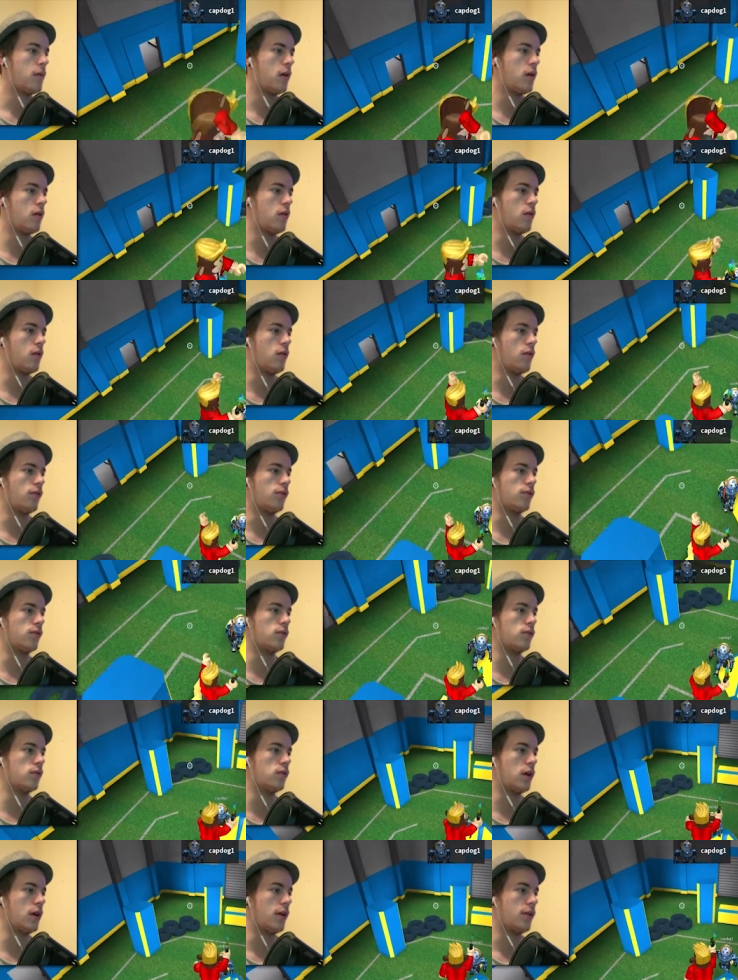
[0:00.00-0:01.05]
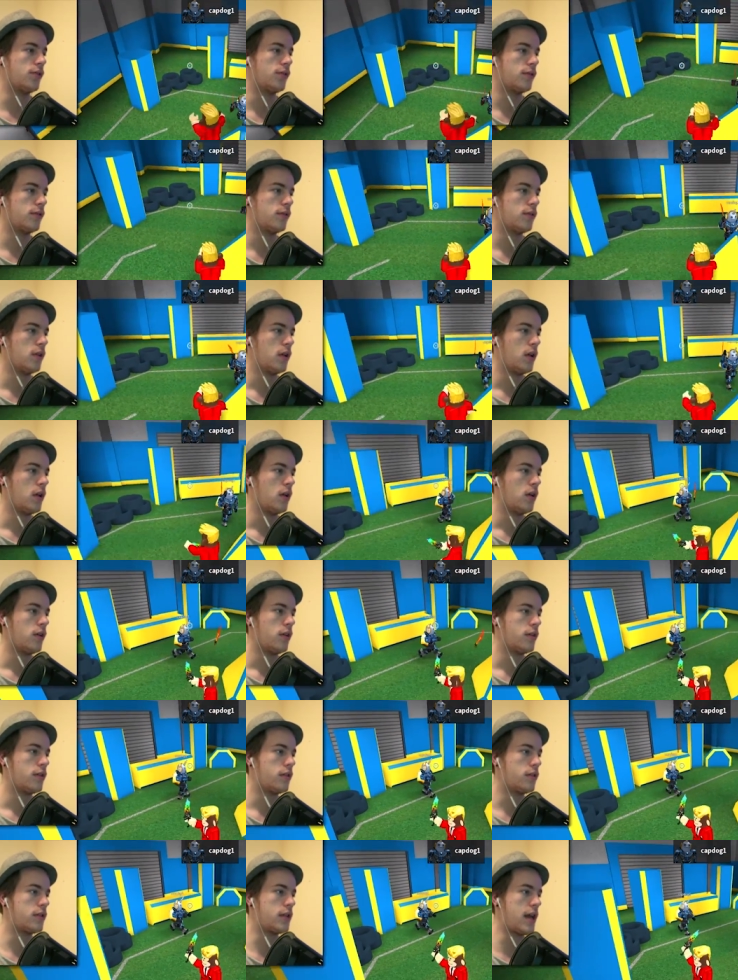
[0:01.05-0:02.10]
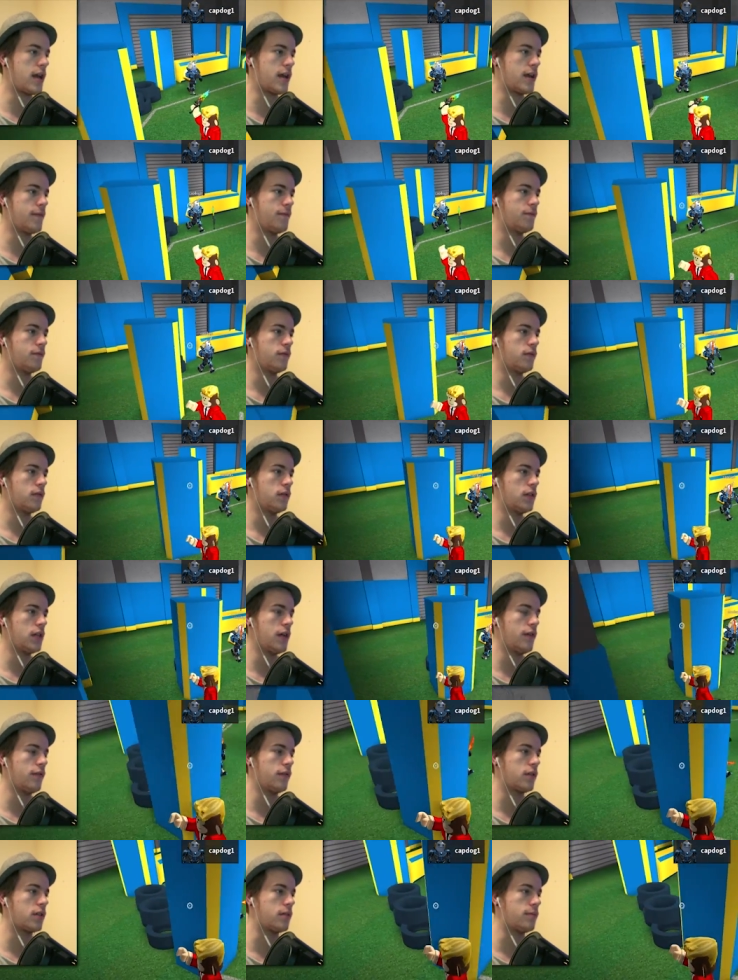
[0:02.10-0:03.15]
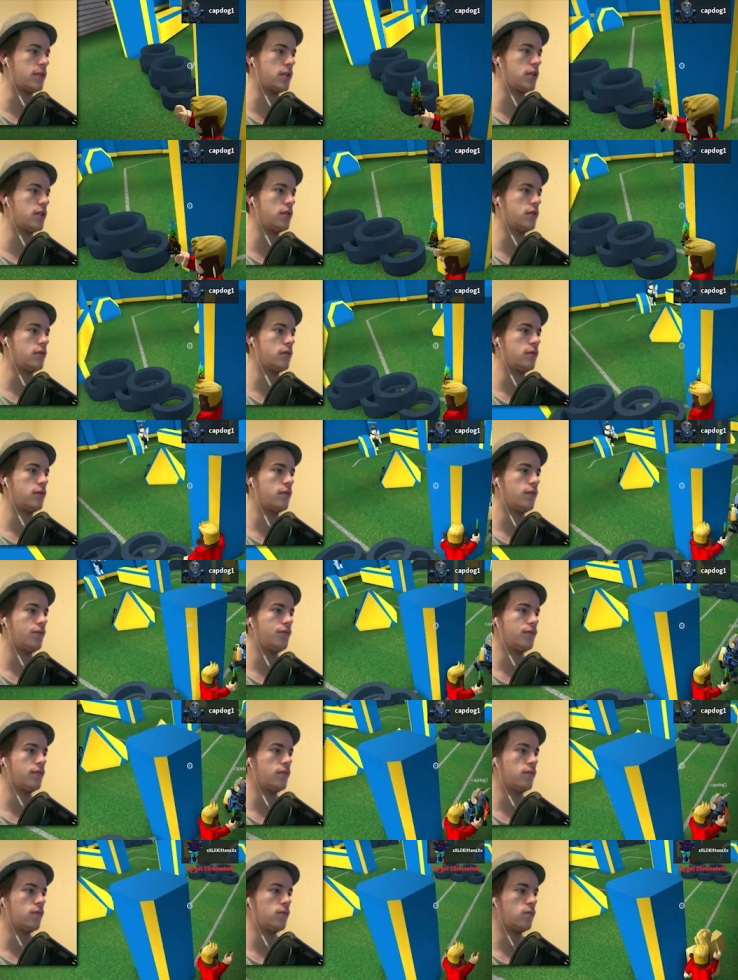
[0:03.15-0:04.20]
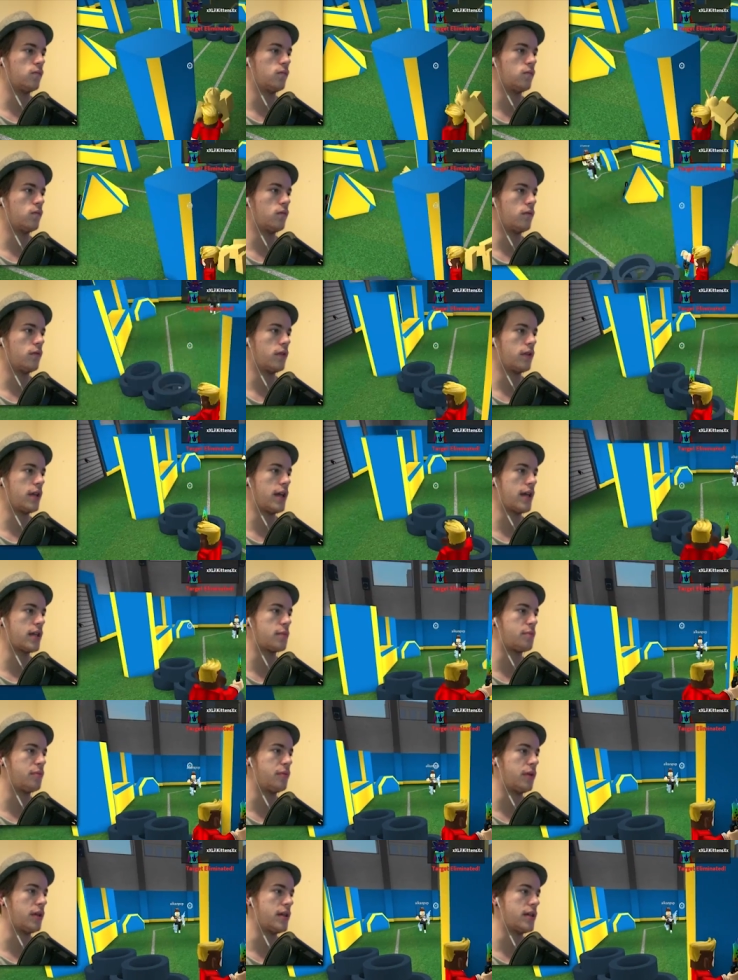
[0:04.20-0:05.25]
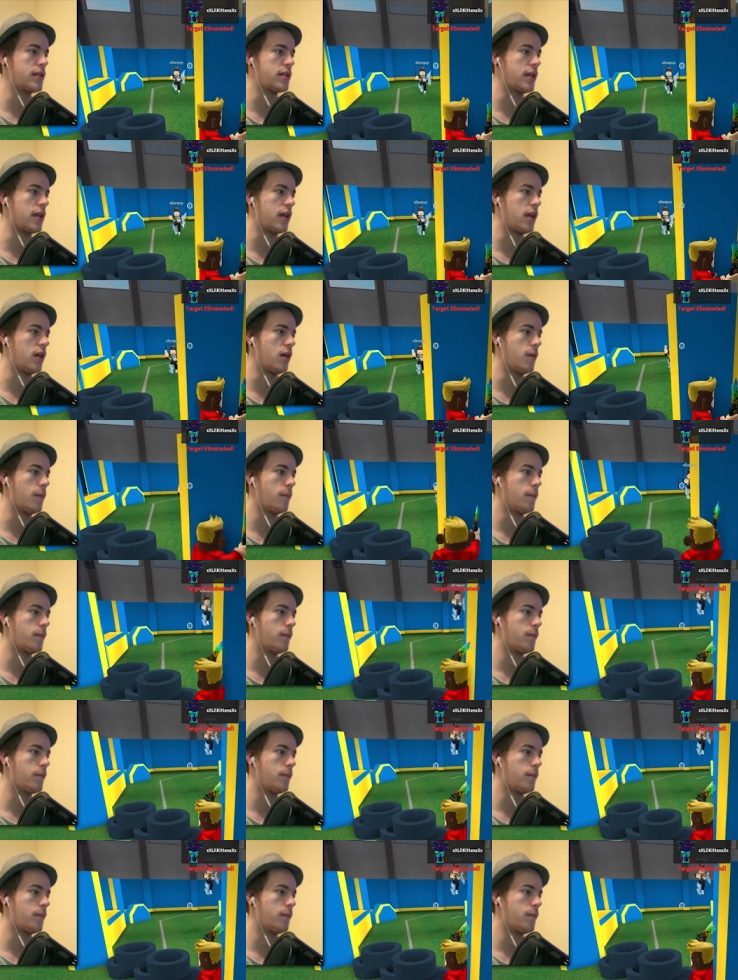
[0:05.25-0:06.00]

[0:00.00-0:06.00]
Oh. Dang it. Come on. Yes, please, thank you.